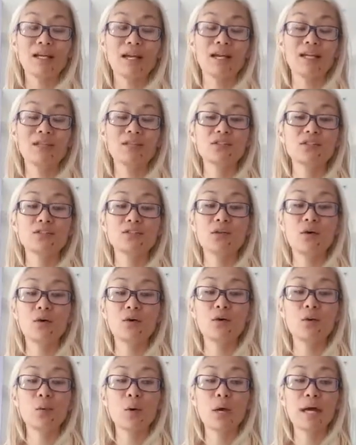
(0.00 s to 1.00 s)
And
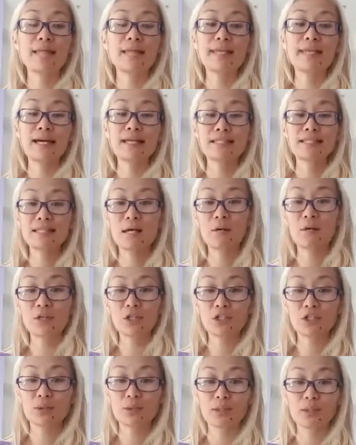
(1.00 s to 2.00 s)
so that's how
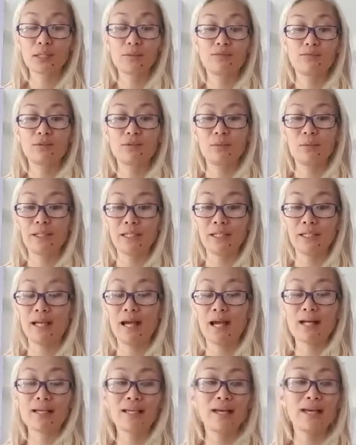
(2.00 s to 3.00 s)
it shows up for
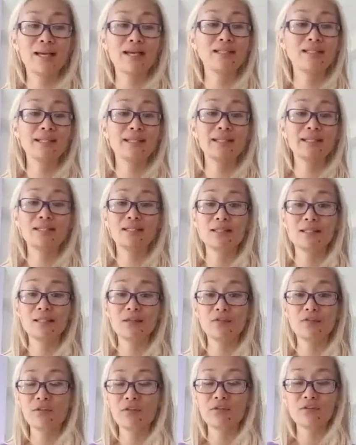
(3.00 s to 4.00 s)
me. Again, it's
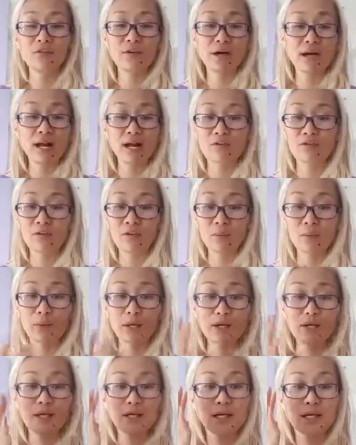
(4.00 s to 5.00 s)
different for
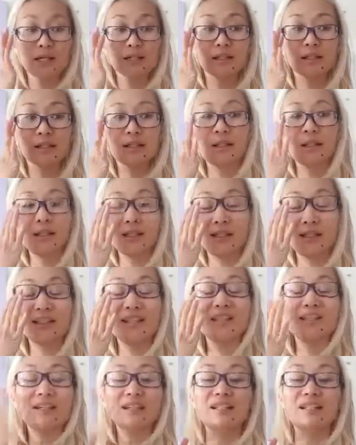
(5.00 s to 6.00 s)
everyone. The
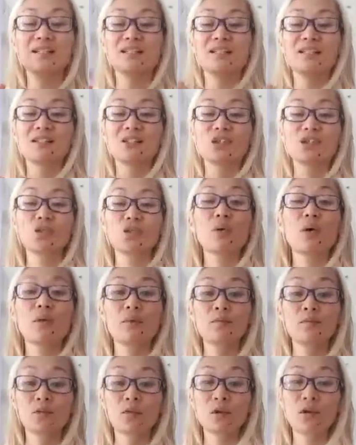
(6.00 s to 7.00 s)
key is to
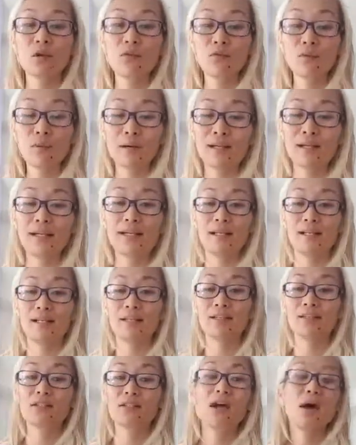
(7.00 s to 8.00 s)
observe what it
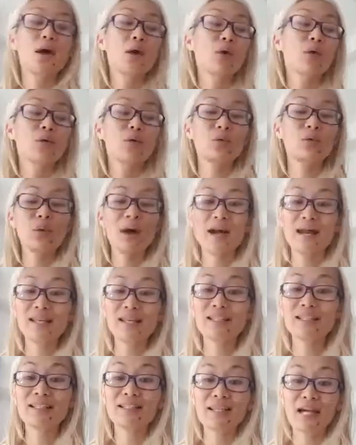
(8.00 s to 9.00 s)
is. Write
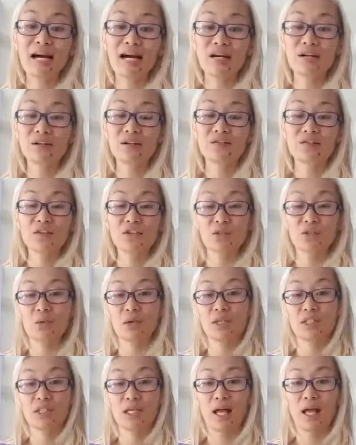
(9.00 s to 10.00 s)
it down if it's
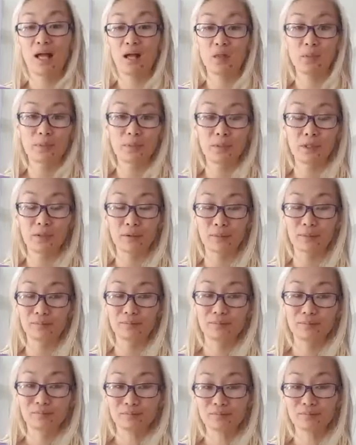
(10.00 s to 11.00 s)
going to help you.
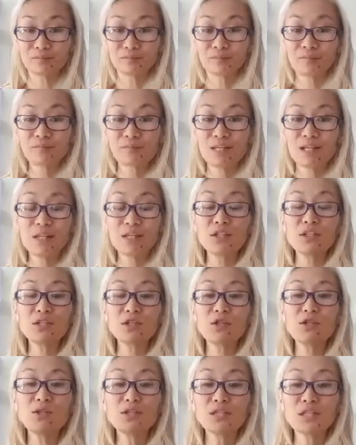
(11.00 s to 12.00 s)
And
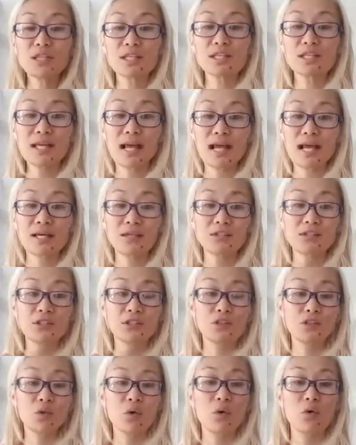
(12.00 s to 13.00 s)
use this as
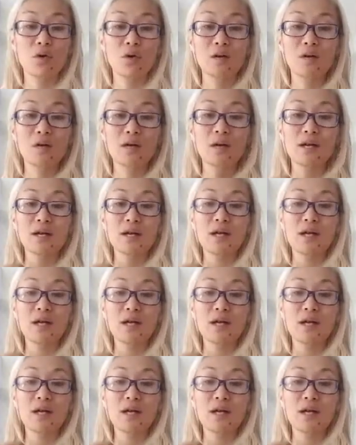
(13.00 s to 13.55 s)
your